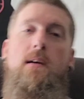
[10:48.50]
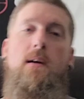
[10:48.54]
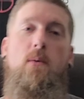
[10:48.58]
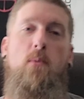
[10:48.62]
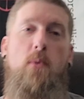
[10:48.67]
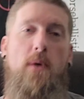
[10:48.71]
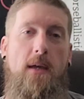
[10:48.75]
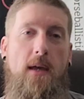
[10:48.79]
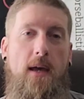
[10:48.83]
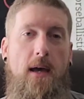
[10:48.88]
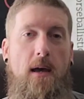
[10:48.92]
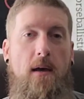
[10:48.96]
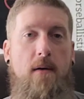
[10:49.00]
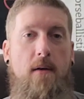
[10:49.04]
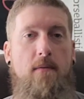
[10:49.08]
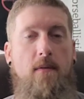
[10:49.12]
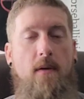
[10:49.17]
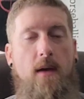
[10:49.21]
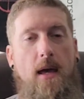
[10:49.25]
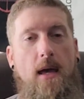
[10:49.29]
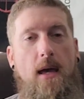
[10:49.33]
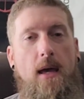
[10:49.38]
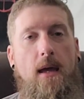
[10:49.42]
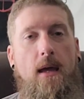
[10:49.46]
We have
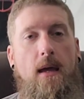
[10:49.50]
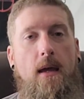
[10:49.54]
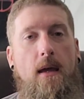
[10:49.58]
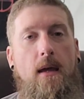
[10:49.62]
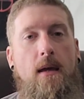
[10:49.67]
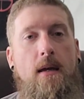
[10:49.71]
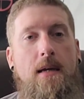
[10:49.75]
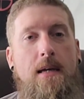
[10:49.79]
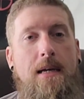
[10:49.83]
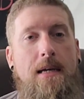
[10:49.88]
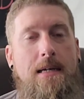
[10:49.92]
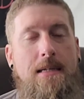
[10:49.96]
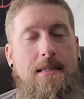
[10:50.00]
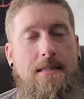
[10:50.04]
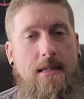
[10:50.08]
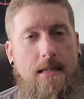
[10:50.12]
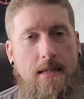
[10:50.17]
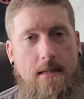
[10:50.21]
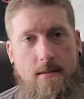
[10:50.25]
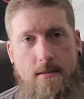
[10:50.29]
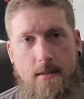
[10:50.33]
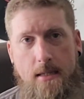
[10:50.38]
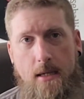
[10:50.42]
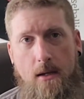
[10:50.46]
a
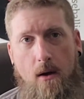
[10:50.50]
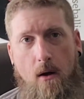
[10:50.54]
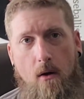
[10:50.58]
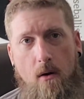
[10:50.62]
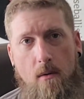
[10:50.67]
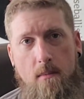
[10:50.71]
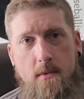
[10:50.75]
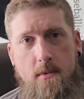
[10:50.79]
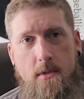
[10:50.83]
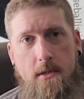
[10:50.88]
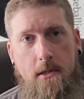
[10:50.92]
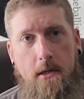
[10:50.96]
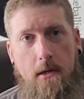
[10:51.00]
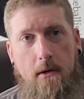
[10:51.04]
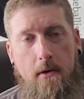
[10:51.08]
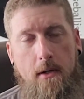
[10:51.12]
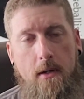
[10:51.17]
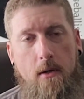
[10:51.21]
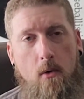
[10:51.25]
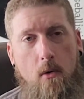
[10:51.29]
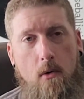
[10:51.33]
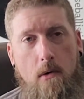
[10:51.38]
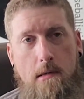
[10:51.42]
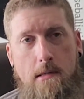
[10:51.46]
Tennessee Armed Security
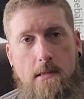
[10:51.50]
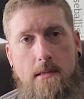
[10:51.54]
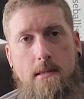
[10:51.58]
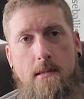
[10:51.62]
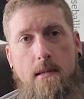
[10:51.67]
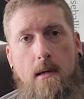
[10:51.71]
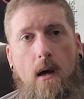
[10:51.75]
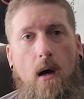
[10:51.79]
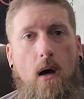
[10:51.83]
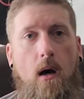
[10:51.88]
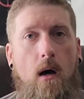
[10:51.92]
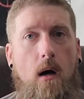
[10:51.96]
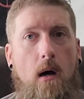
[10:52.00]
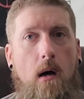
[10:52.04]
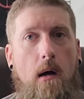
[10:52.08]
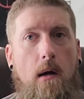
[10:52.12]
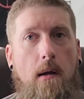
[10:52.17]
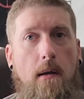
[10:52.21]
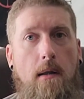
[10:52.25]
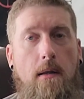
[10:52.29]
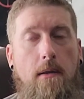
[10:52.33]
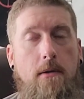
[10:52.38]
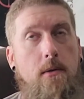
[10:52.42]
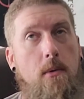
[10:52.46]
course
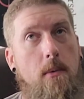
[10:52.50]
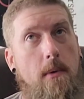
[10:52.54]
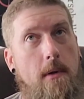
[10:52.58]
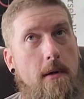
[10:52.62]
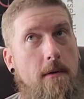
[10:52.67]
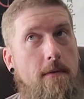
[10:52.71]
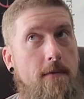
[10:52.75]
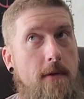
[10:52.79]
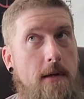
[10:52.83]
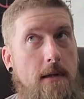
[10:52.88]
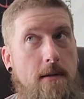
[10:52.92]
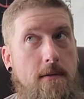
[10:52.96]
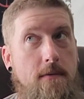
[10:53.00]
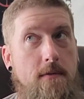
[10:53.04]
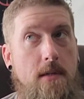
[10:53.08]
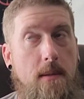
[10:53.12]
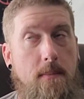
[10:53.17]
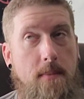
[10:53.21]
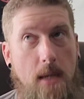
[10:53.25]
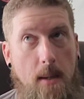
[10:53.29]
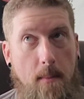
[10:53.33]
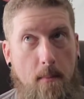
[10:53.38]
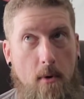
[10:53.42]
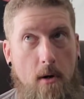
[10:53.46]
on the 25th of
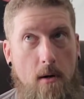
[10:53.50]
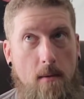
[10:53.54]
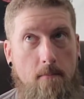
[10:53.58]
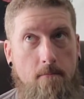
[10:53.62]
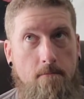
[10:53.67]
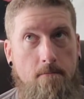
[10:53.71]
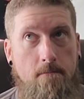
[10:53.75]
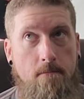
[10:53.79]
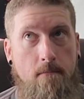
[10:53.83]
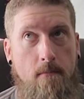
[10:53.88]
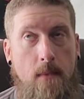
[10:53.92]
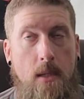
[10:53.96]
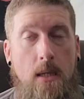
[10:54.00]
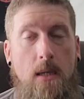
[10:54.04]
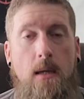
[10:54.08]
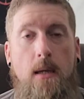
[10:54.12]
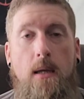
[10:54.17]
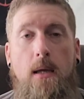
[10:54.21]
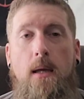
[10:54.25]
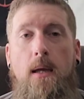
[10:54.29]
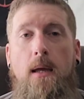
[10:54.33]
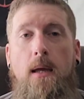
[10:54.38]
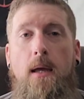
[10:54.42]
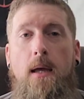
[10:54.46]
September.
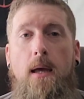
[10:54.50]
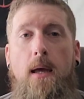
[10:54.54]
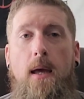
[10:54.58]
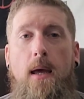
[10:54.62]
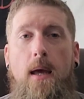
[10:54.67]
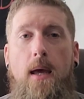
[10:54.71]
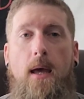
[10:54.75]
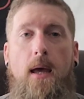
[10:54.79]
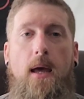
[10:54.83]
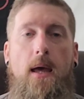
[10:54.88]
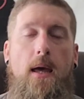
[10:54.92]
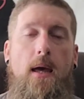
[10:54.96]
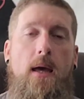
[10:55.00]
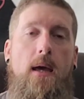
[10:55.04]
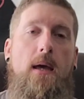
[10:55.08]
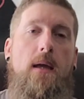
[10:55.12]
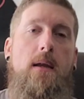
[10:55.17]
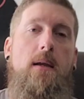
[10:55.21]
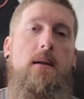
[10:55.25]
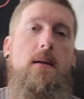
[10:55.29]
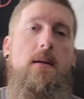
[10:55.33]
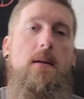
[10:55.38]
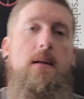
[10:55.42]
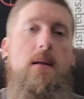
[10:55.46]

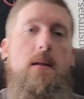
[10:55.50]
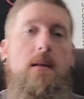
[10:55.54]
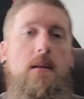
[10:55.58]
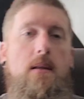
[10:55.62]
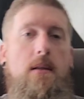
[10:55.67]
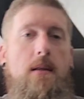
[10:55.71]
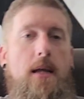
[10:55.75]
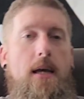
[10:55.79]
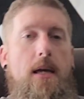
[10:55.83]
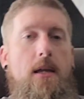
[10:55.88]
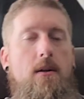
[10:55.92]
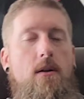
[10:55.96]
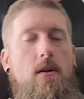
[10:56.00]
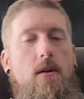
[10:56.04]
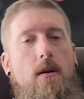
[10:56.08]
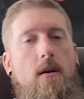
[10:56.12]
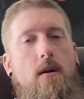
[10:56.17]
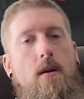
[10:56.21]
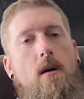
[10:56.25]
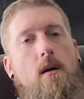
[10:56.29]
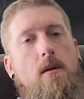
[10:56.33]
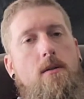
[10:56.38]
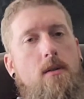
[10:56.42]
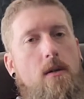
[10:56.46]
And later in
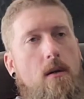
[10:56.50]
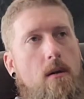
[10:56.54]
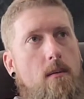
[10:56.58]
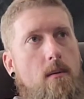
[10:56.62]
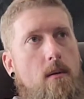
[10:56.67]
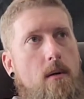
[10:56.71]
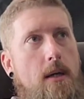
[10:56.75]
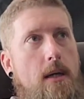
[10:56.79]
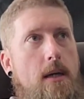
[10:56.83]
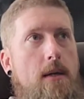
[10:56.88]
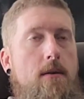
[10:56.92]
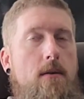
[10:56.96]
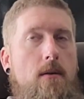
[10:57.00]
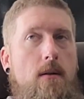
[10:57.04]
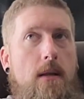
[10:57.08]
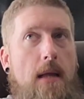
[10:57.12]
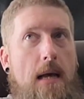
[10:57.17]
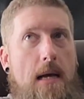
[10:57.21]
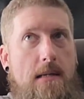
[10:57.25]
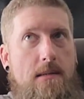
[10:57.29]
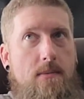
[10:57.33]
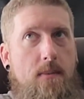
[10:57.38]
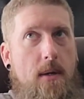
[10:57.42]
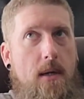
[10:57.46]
October, either the
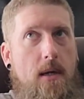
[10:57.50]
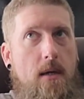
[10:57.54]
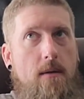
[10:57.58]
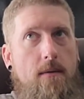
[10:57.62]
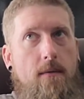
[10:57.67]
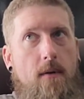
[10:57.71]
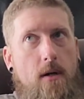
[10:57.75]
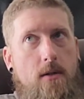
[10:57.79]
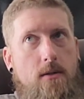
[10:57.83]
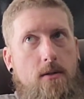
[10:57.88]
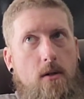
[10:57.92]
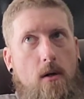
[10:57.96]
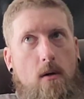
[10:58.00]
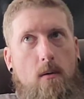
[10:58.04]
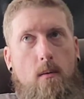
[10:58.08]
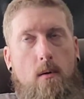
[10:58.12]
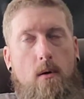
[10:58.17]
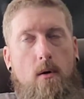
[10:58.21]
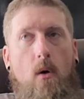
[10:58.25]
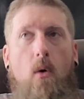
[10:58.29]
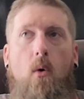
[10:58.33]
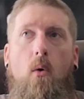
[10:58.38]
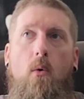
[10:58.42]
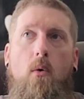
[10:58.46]
last weekend of
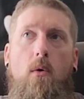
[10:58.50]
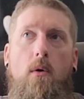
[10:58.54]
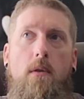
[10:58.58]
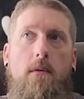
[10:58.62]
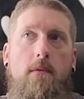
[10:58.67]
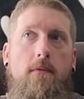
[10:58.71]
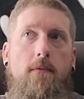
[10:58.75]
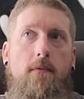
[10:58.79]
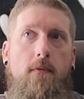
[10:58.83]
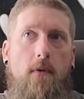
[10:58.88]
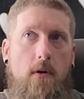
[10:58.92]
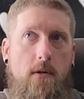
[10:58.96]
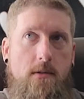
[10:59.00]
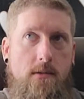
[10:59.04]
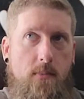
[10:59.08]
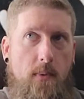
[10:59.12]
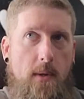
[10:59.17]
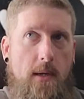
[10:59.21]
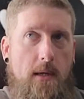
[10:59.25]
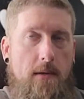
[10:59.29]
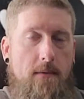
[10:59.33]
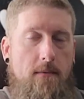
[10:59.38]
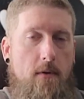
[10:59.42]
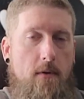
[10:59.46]
October or the first weekend of